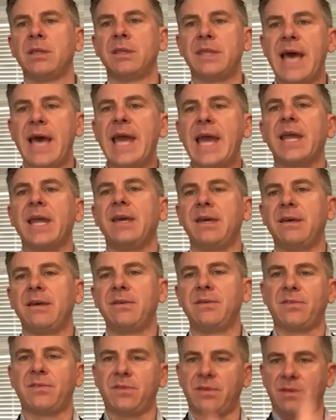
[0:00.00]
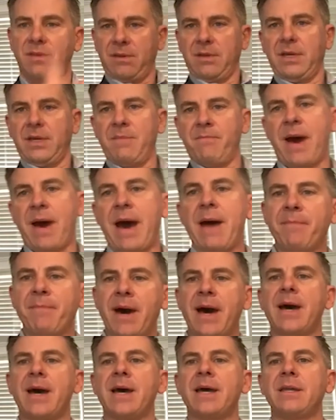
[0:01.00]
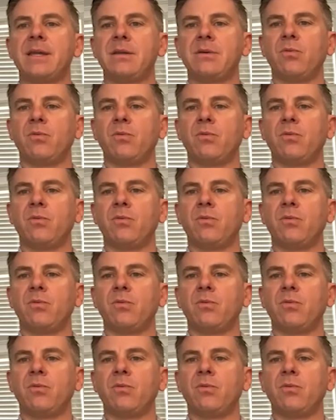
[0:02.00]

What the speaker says: That is, in my mind,